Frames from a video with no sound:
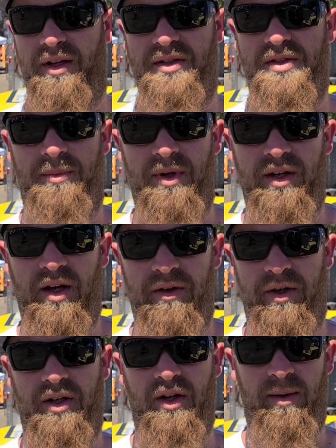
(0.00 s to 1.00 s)
That's some of the
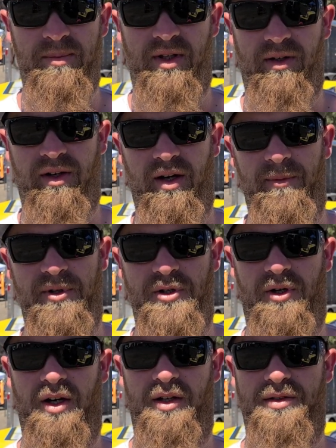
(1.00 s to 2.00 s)
other clubs that'll come and
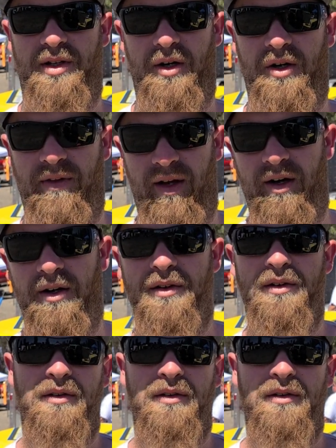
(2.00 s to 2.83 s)
join us here and there.